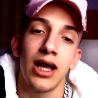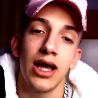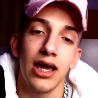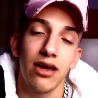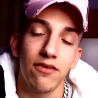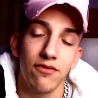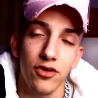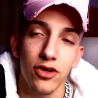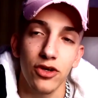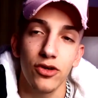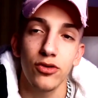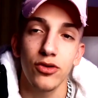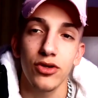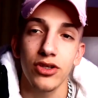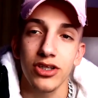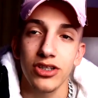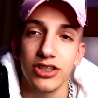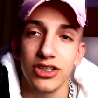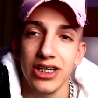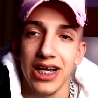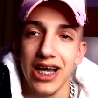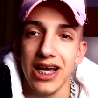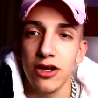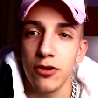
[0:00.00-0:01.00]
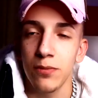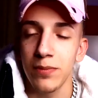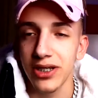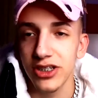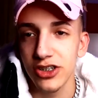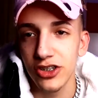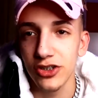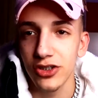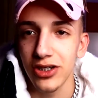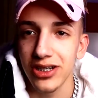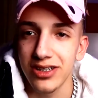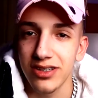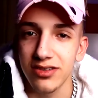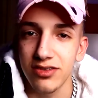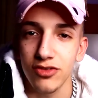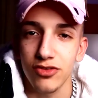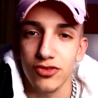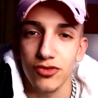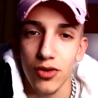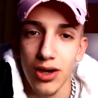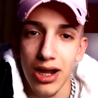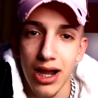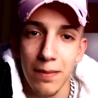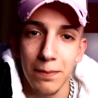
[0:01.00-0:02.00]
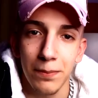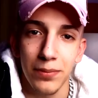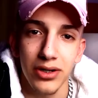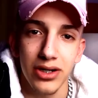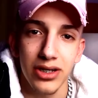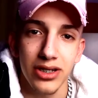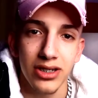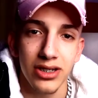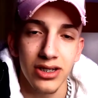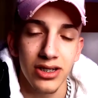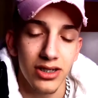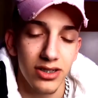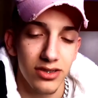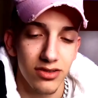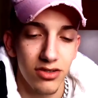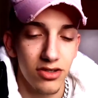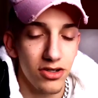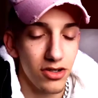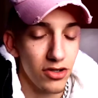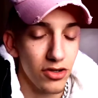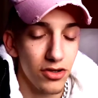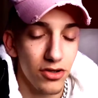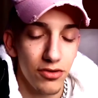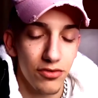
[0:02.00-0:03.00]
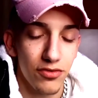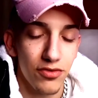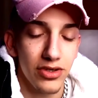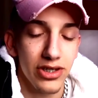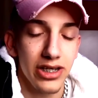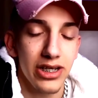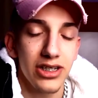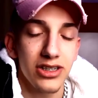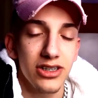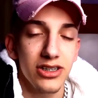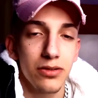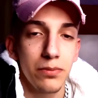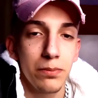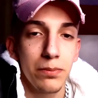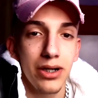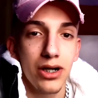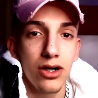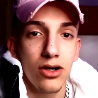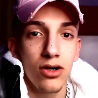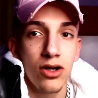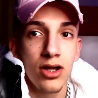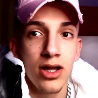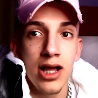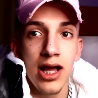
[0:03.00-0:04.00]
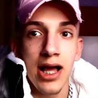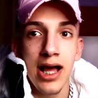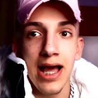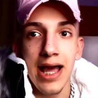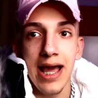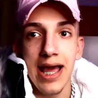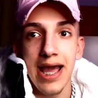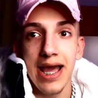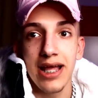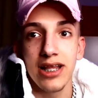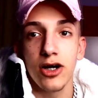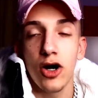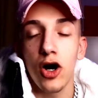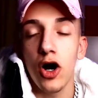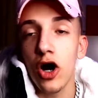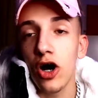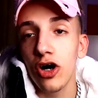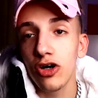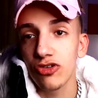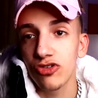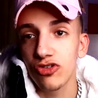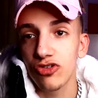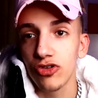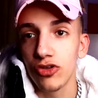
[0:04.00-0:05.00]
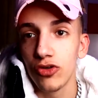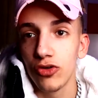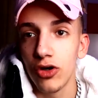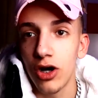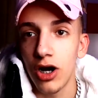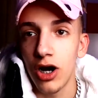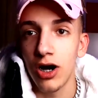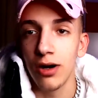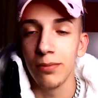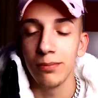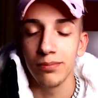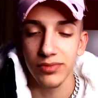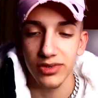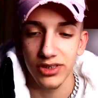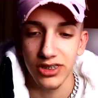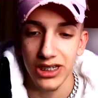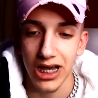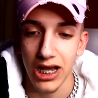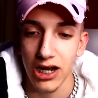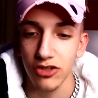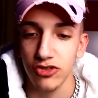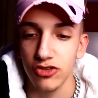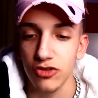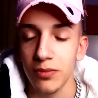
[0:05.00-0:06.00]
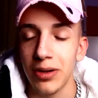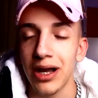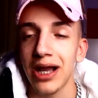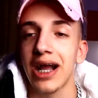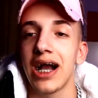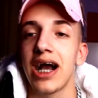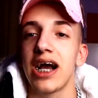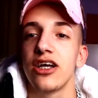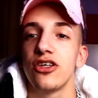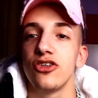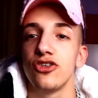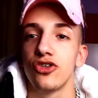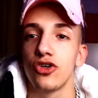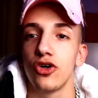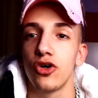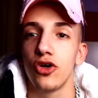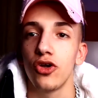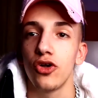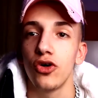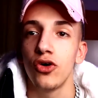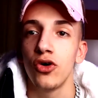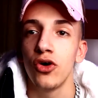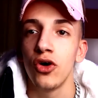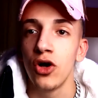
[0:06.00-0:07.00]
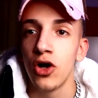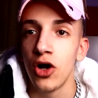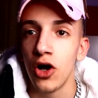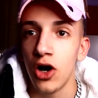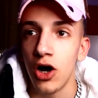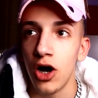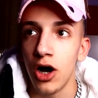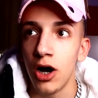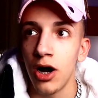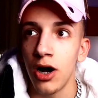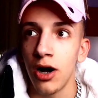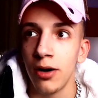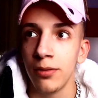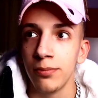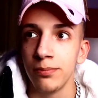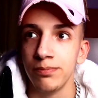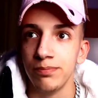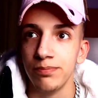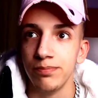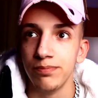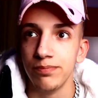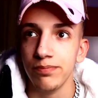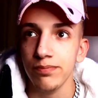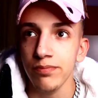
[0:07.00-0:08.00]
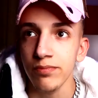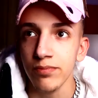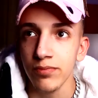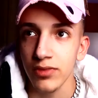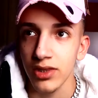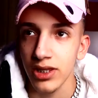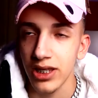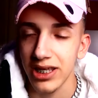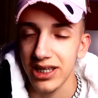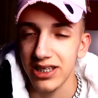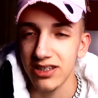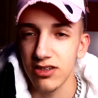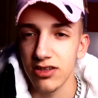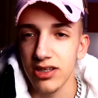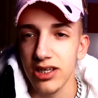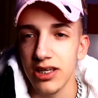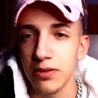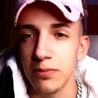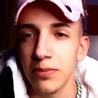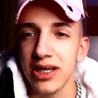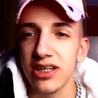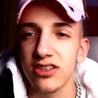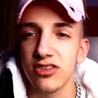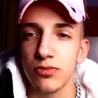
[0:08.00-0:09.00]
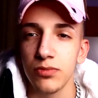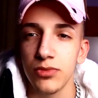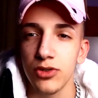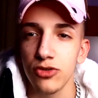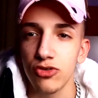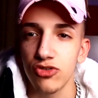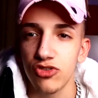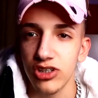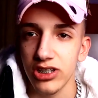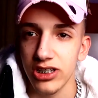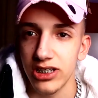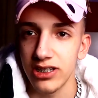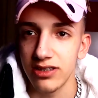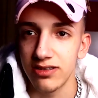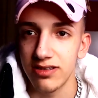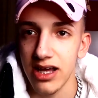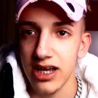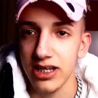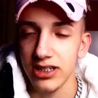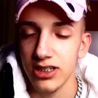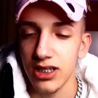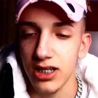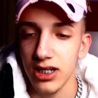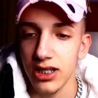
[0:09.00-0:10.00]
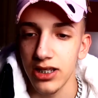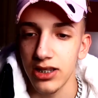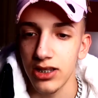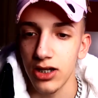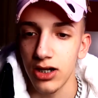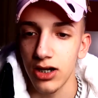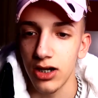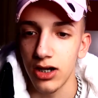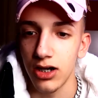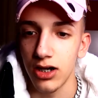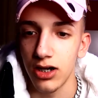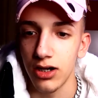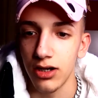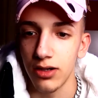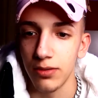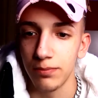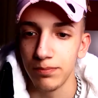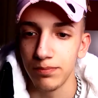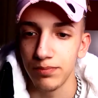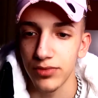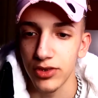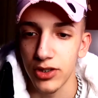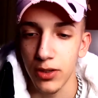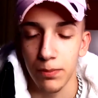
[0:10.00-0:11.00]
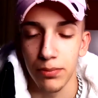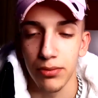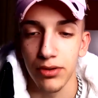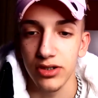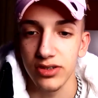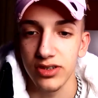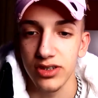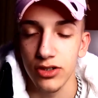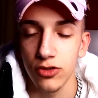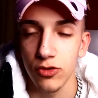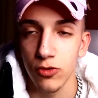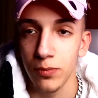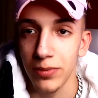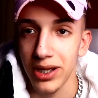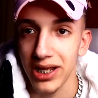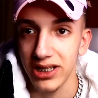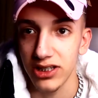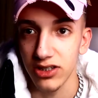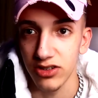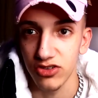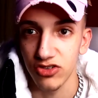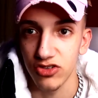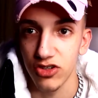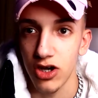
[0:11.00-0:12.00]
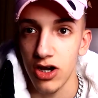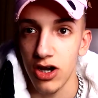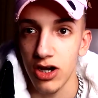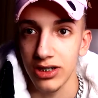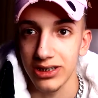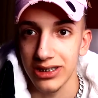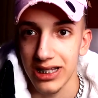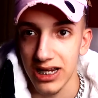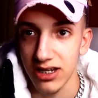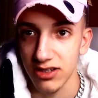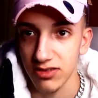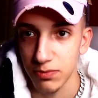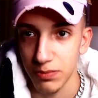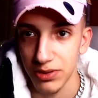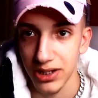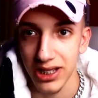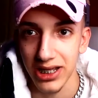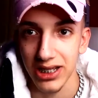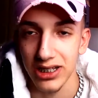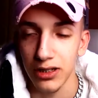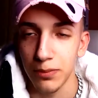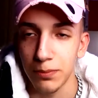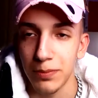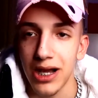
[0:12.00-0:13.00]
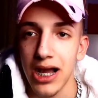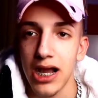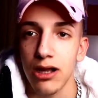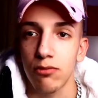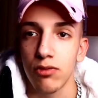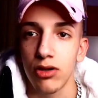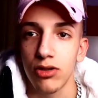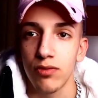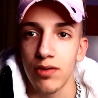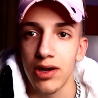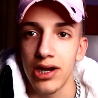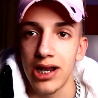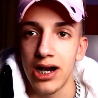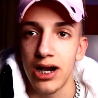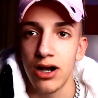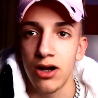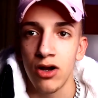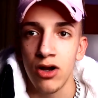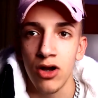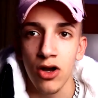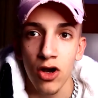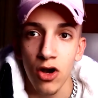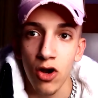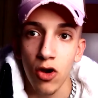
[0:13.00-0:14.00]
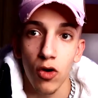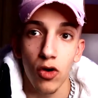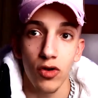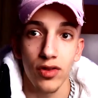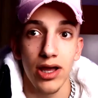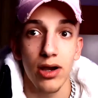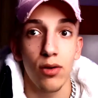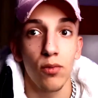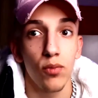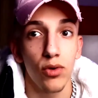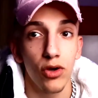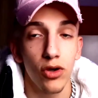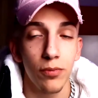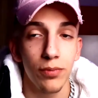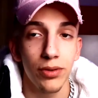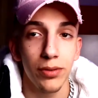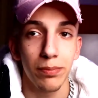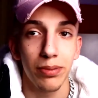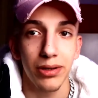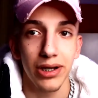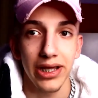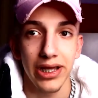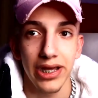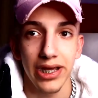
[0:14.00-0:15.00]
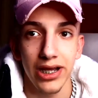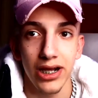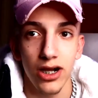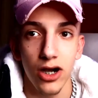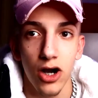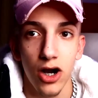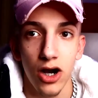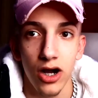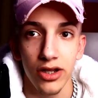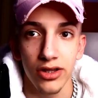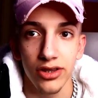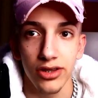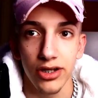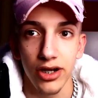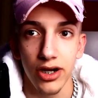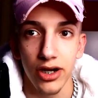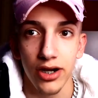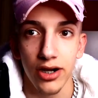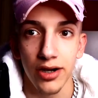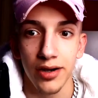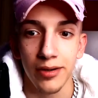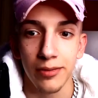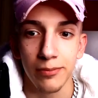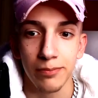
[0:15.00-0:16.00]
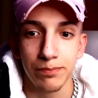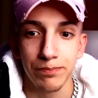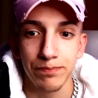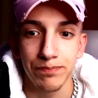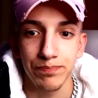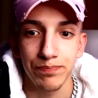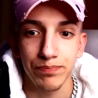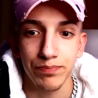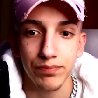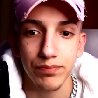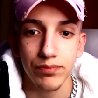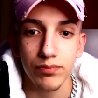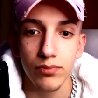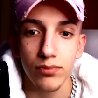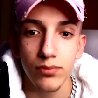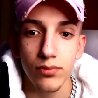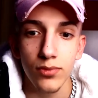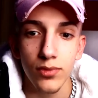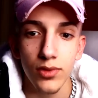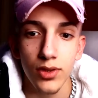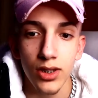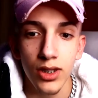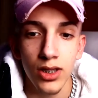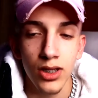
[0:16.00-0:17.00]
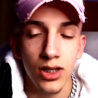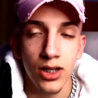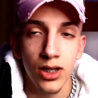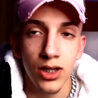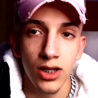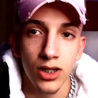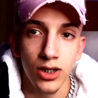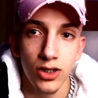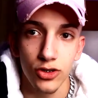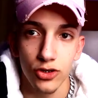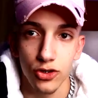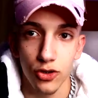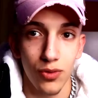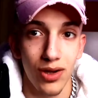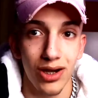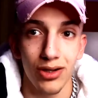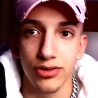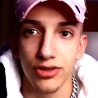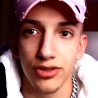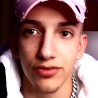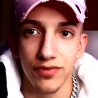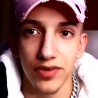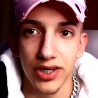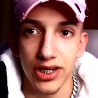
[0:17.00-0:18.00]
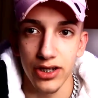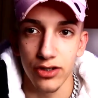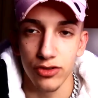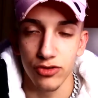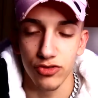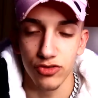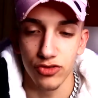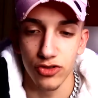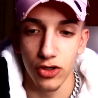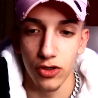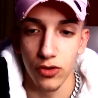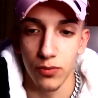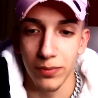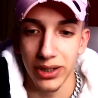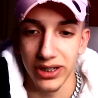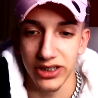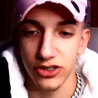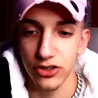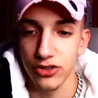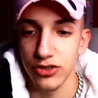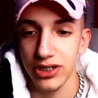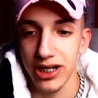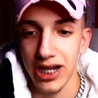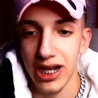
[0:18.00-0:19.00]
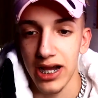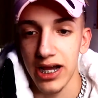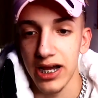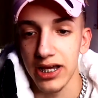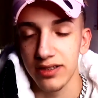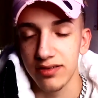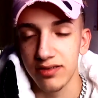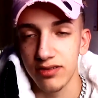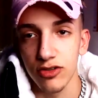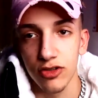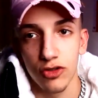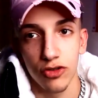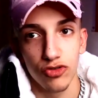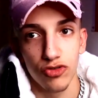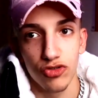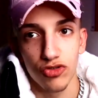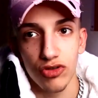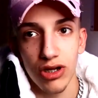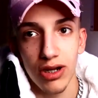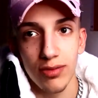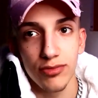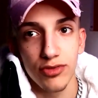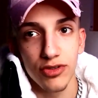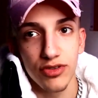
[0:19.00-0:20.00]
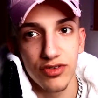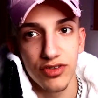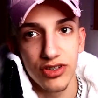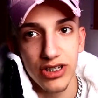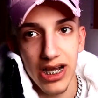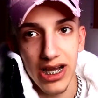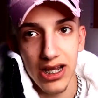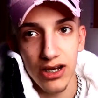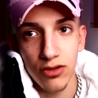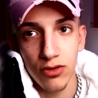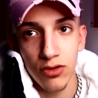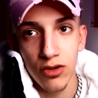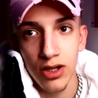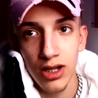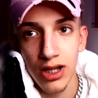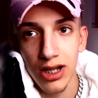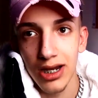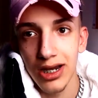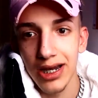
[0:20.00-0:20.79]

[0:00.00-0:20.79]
If you're new to the channel, make sure you hit the subscribe button, turn on the notification bell, and also shout out to my guy Yolo. He makes music. He's actually the person who made the song that is playing in the background right now, or that will be playing on the throughout the video. So make sure you guys go subscribe to this channel.